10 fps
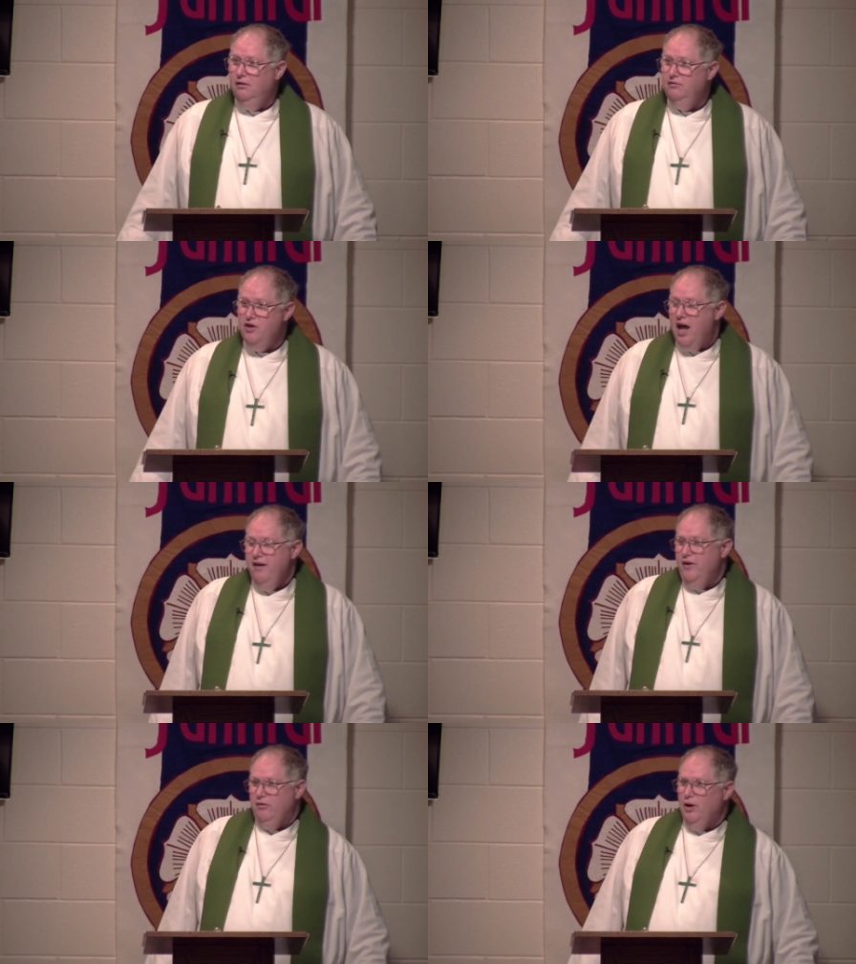None
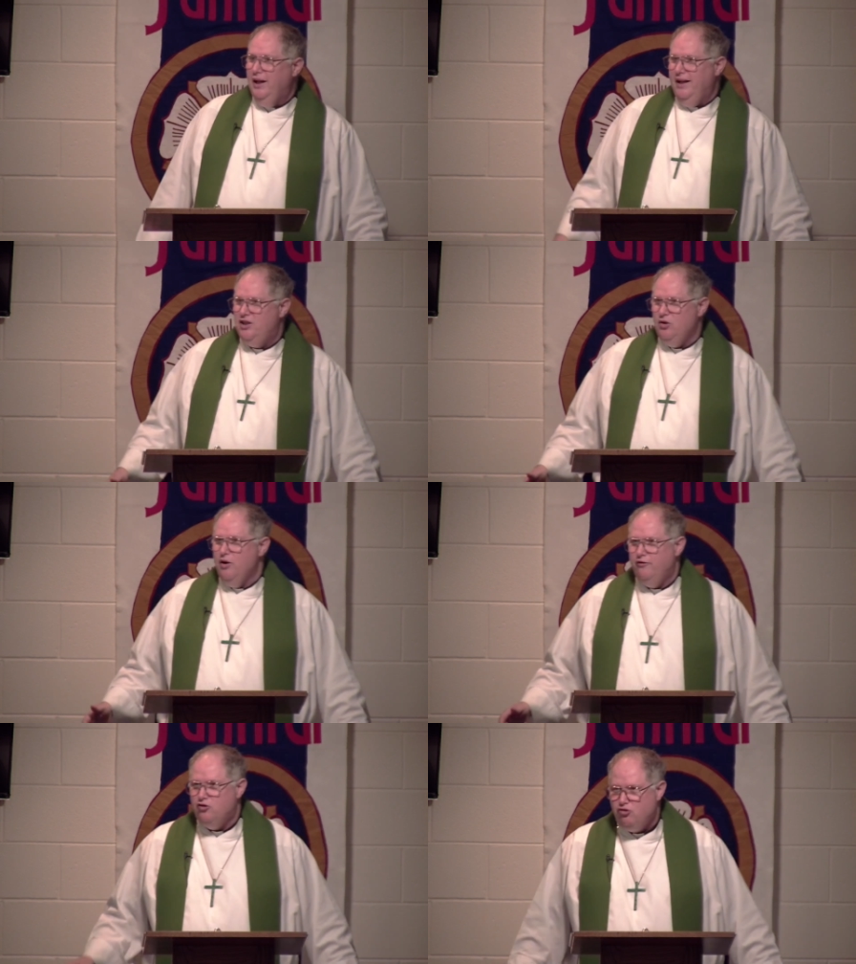of it really sort
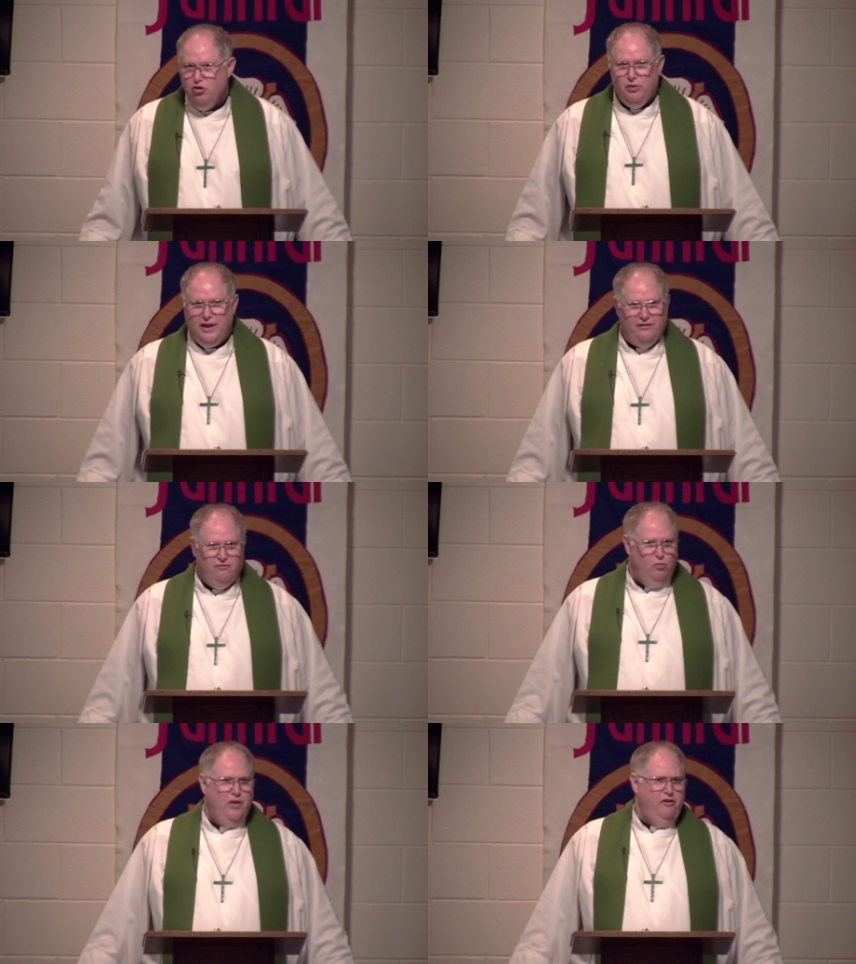of truly.
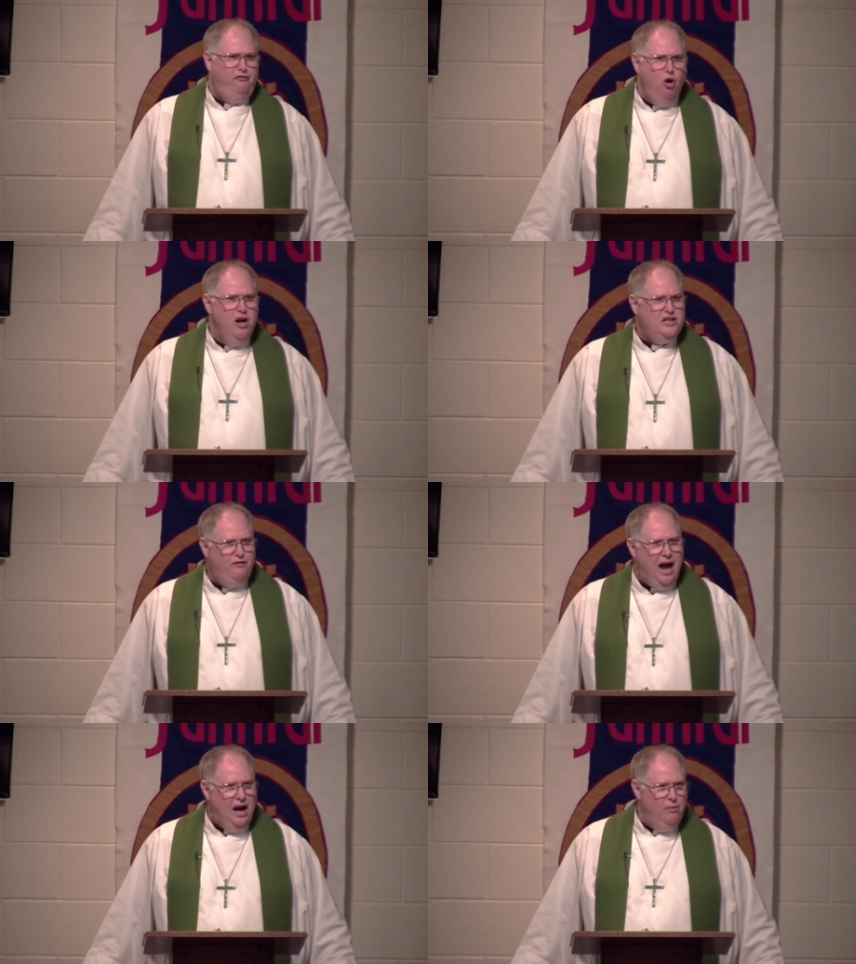With the forest
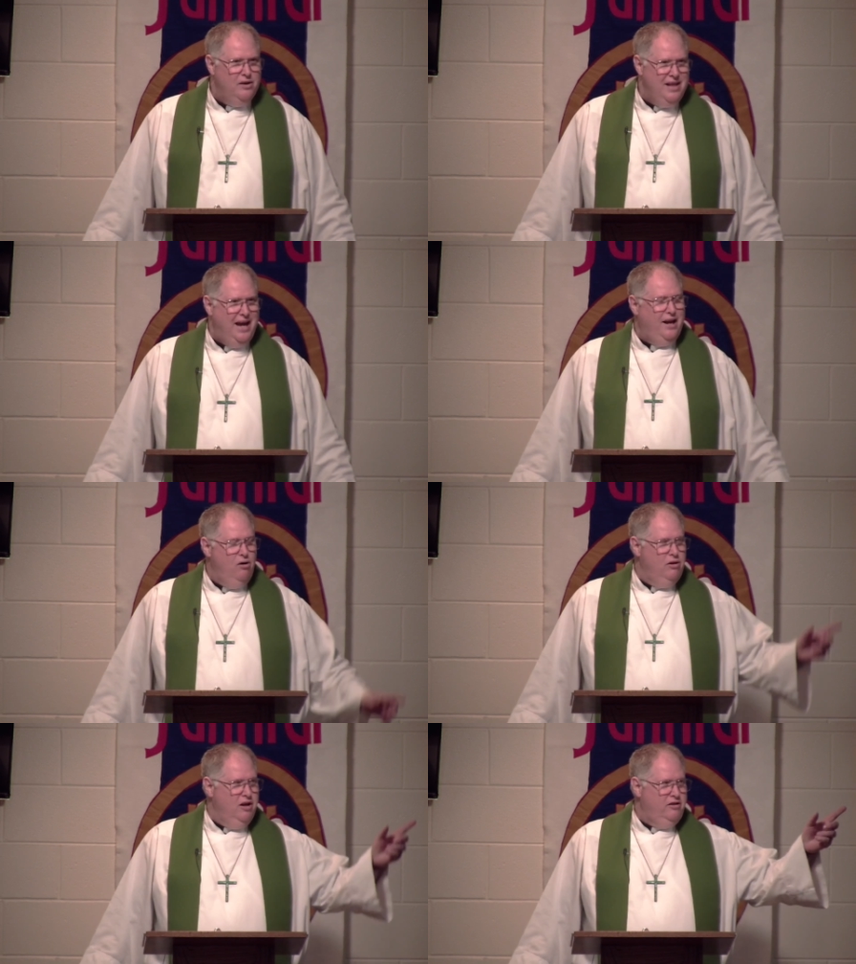fire, we're like,
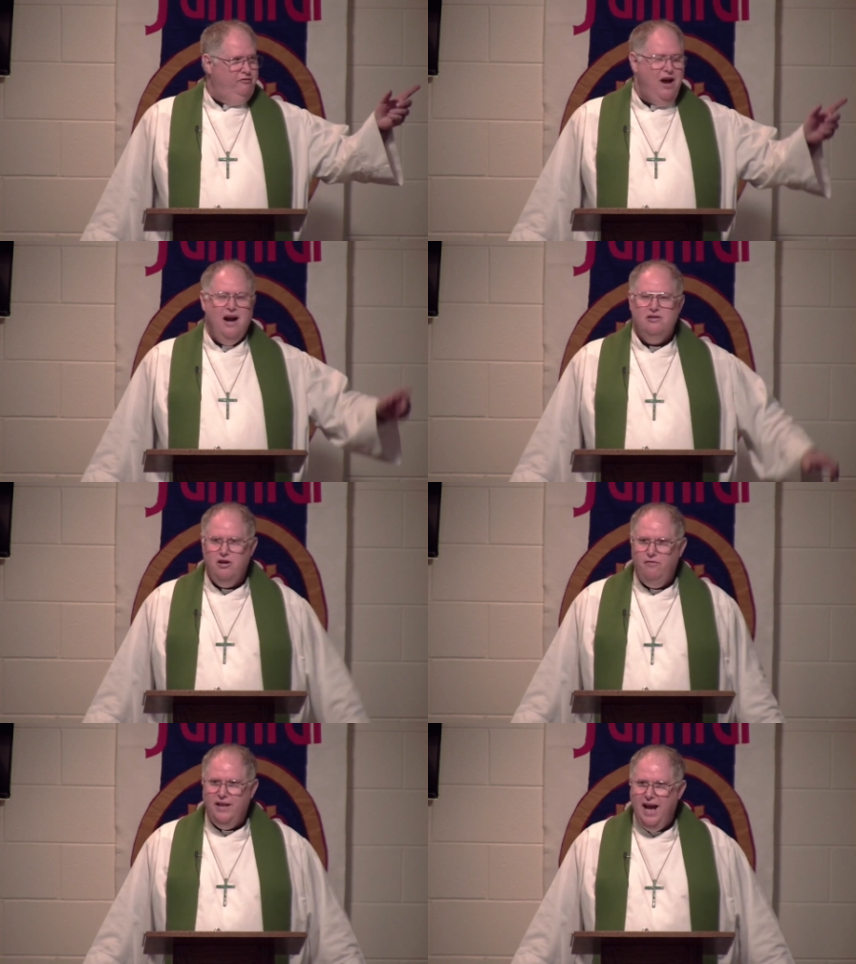oh, look, the fire's
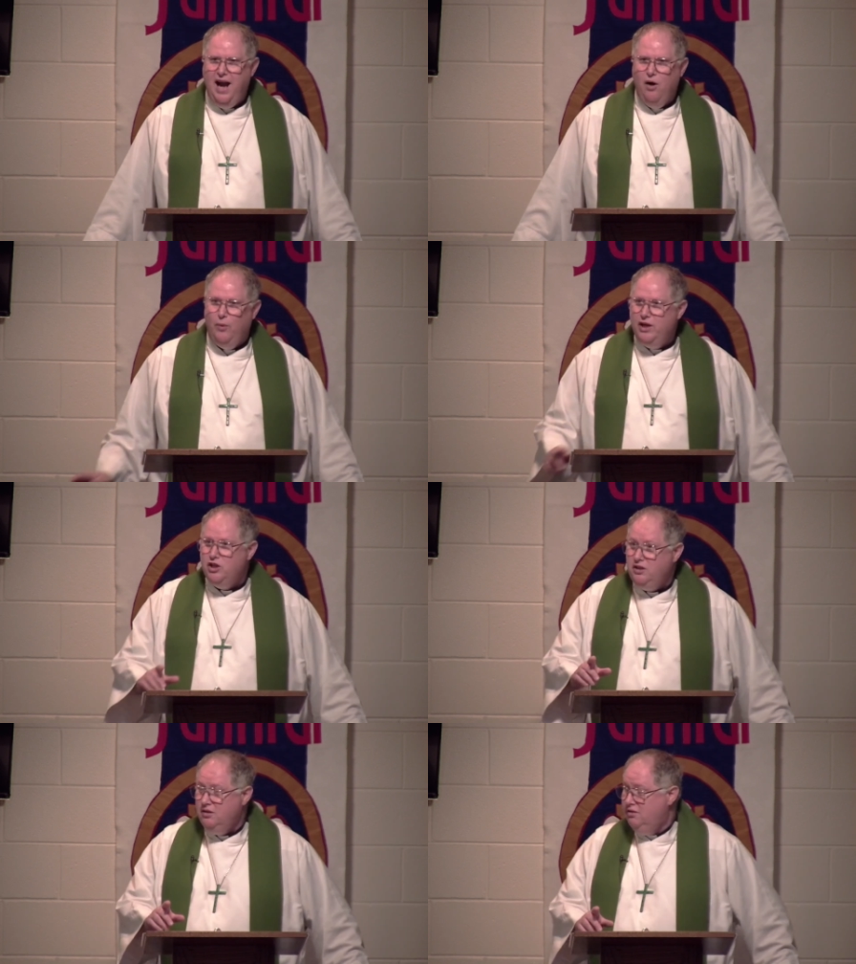over there. We
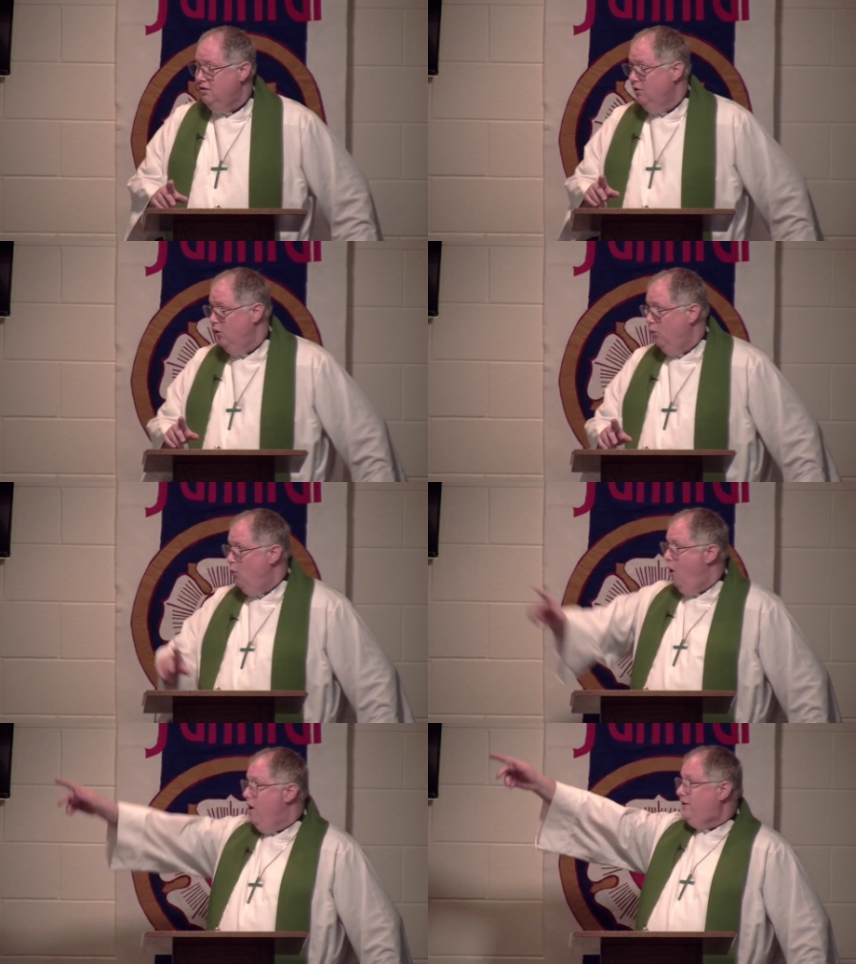just
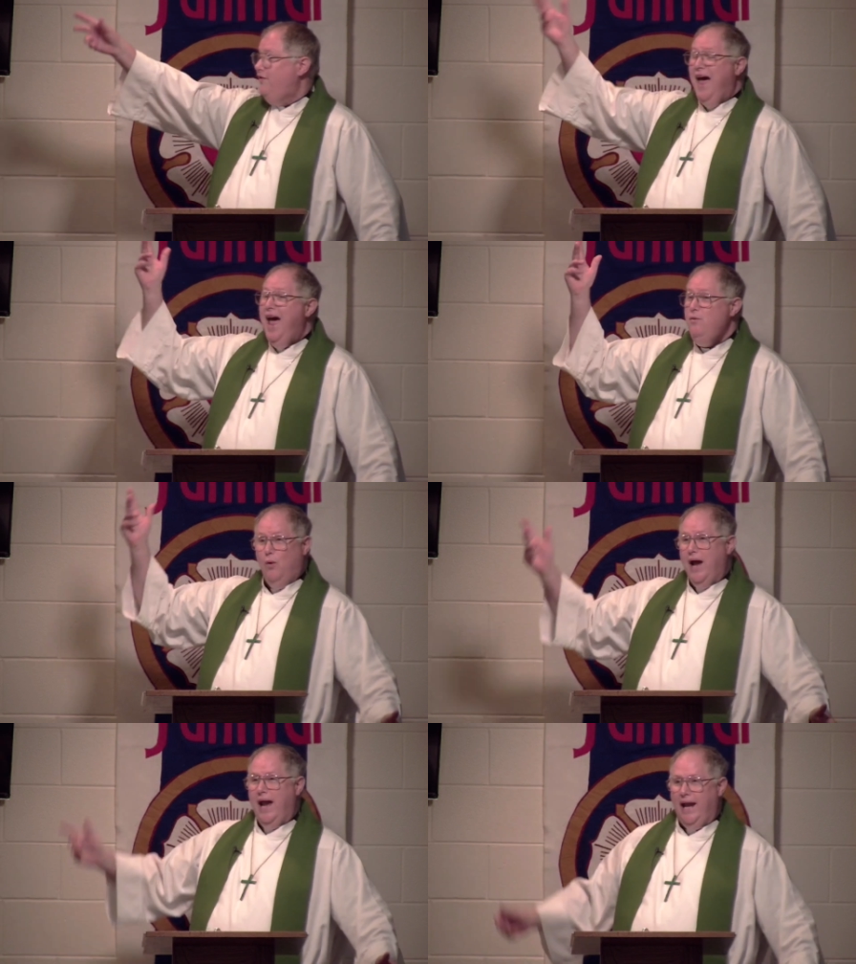walked that
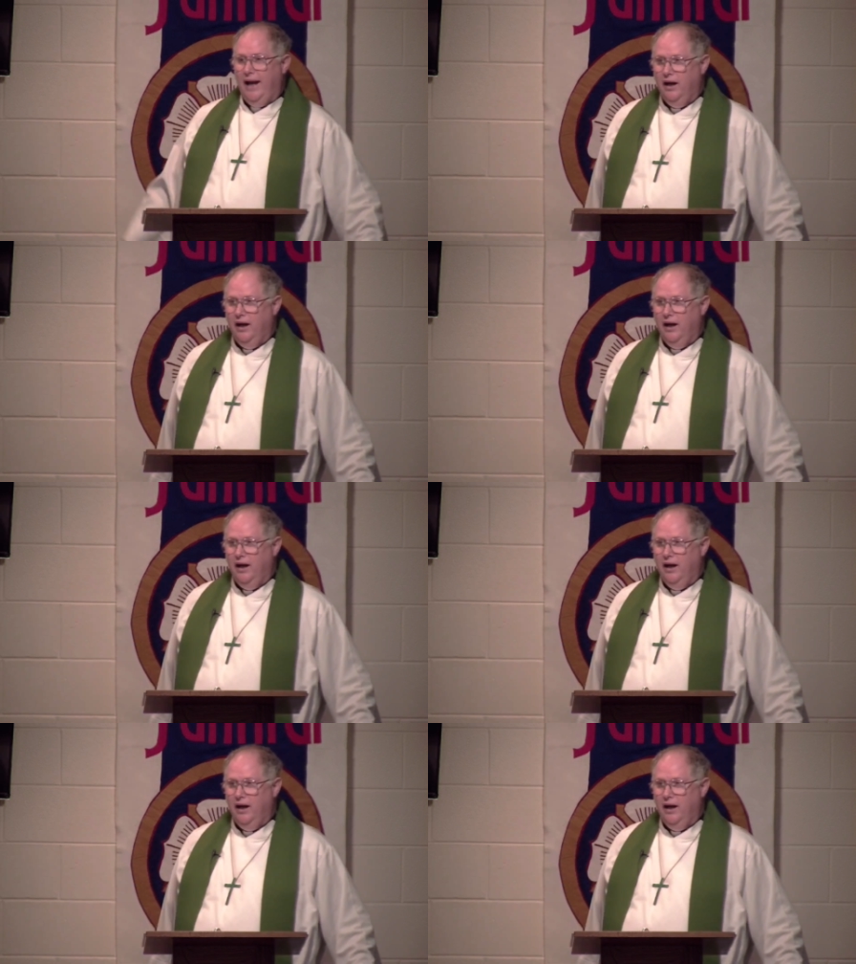way.